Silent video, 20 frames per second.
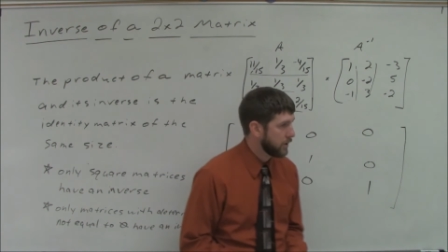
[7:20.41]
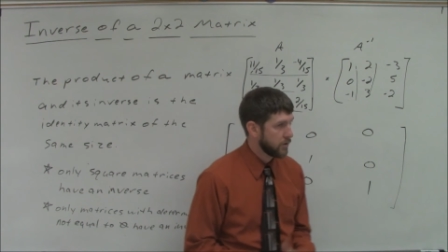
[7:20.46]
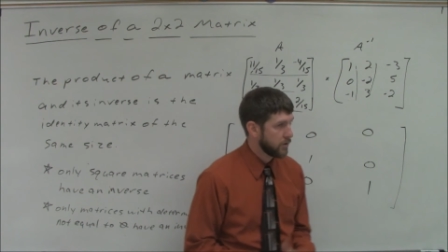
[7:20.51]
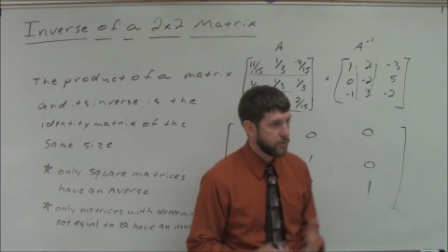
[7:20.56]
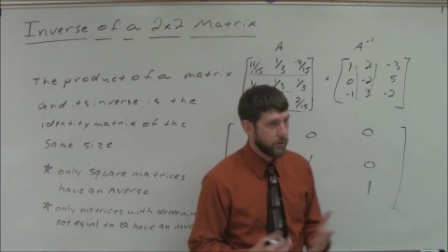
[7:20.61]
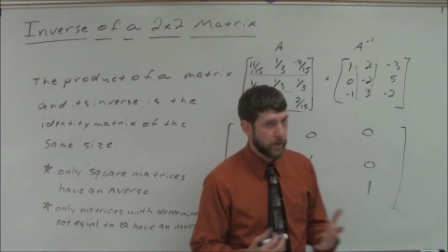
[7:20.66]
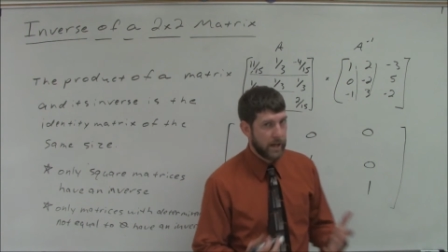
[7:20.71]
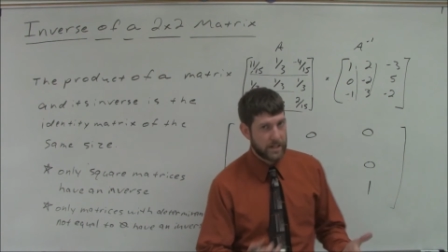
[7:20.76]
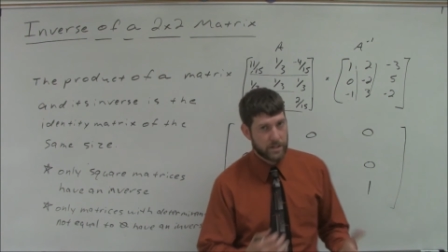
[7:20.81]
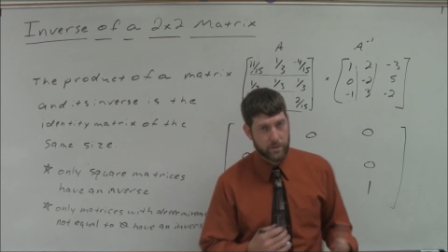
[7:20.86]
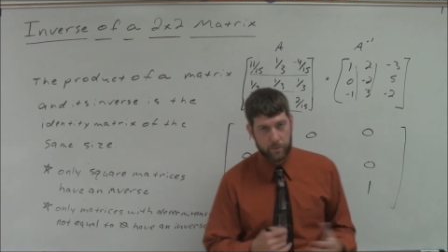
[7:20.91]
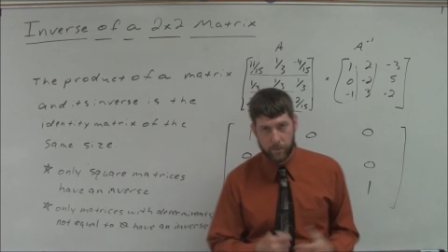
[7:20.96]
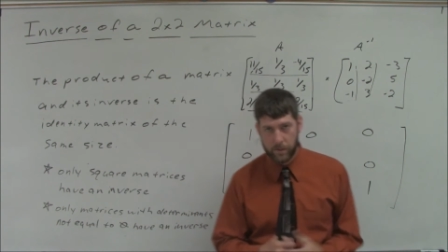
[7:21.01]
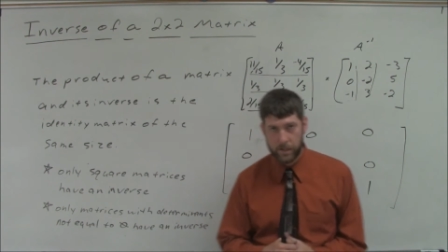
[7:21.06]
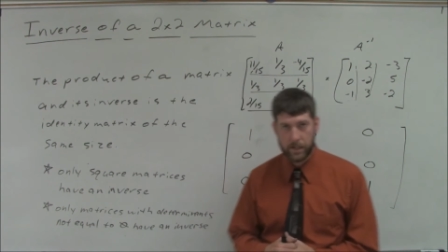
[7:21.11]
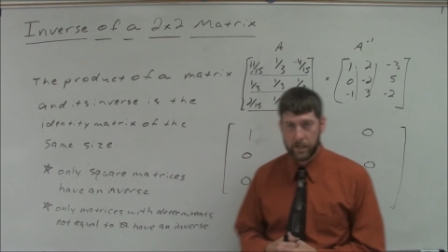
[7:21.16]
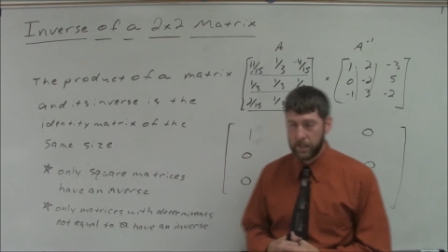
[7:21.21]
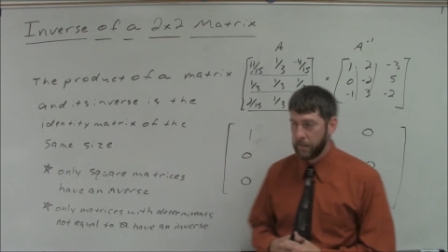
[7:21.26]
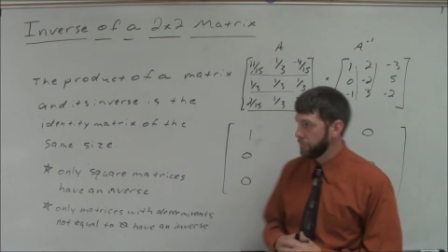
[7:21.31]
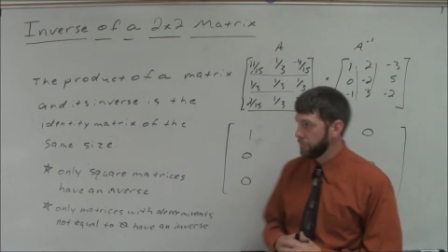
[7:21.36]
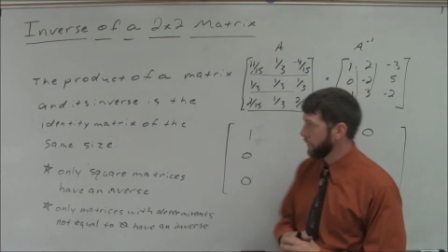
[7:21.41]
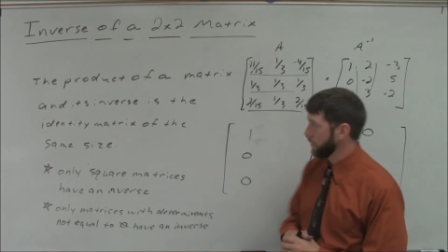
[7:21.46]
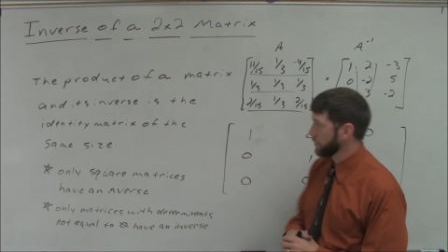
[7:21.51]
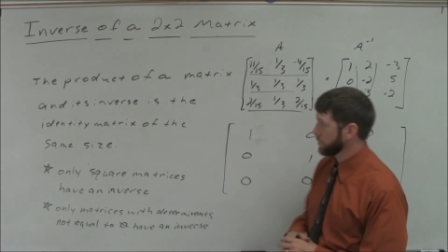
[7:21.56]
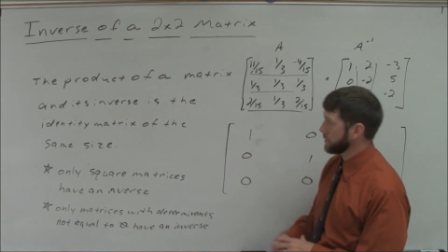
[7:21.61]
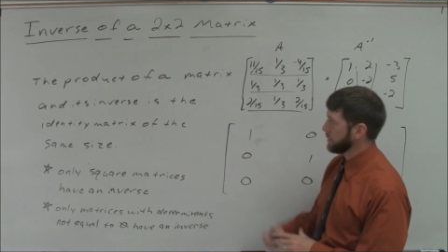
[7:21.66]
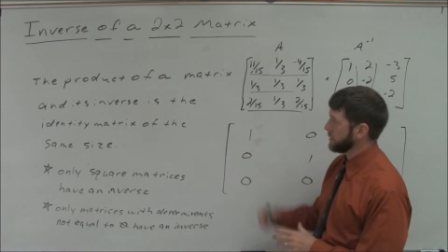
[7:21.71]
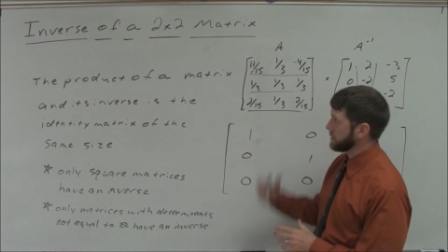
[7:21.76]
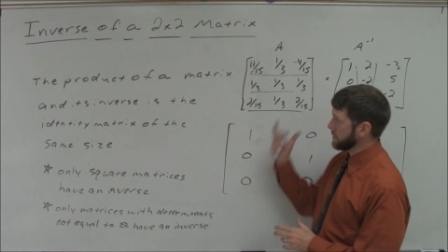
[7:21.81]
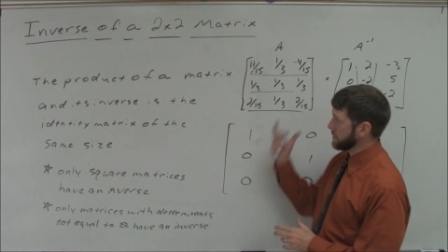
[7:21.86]
So that's what an
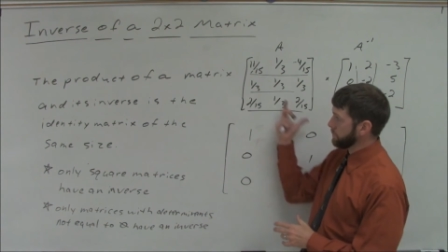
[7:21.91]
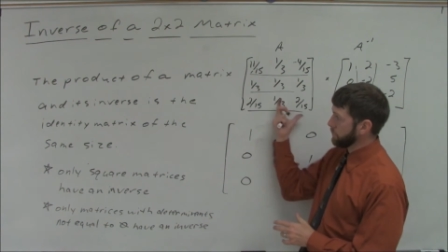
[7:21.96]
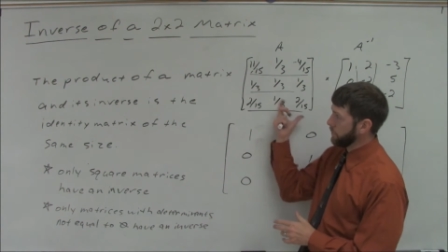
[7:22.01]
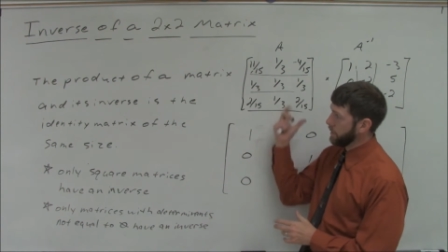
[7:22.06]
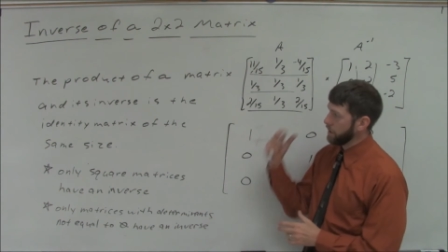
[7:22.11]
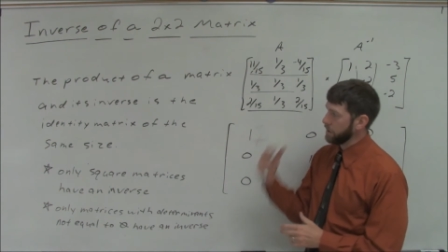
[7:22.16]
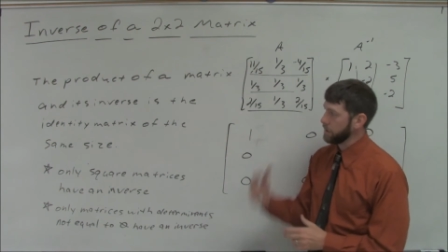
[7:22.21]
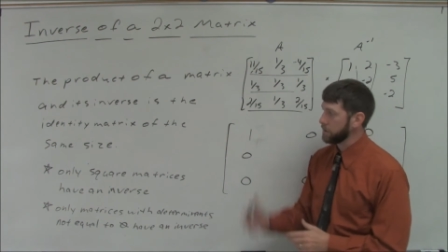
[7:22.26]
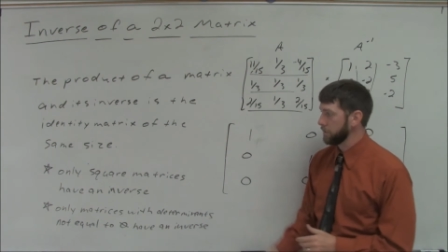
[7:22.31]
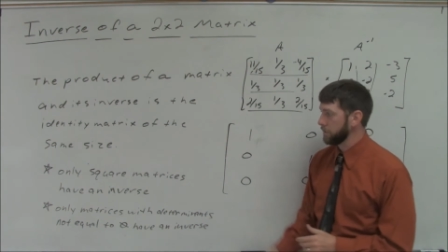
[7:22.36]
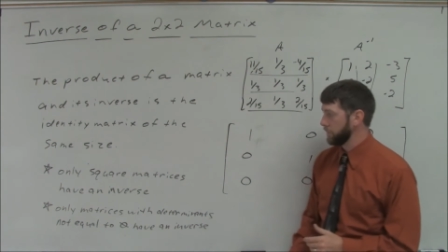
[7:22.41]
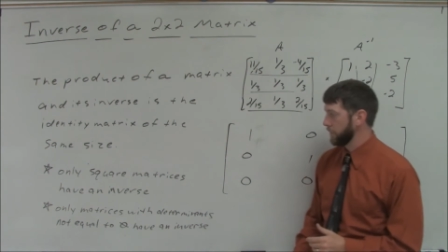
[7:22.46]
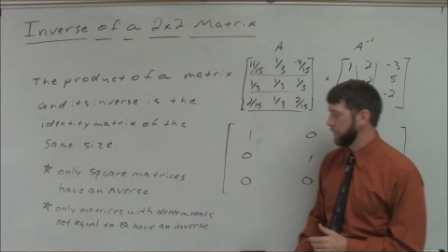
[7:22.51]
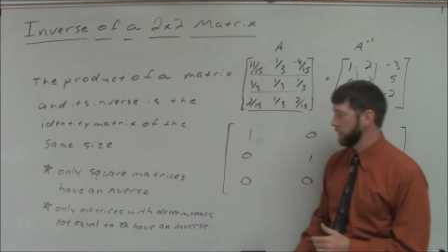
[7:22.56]
inverse does. The product of